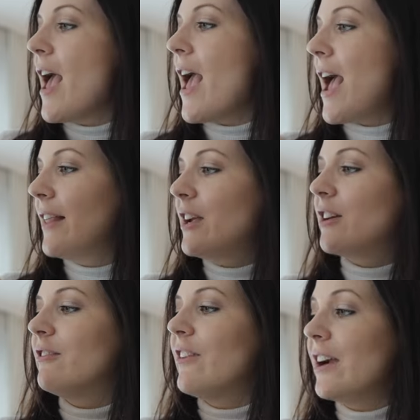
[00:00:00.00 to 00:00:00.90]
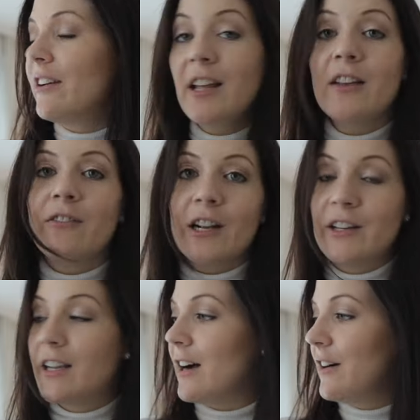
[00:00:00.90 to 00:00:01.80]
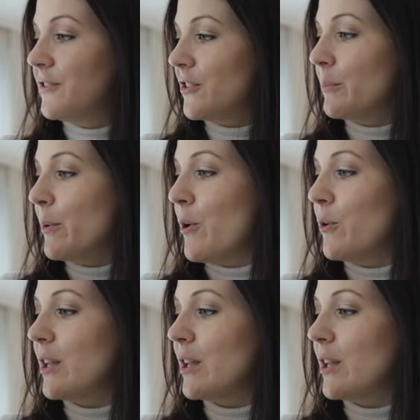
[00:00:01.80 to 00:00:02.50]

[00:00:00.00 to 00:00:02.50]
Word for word: And they're very, very comfortable.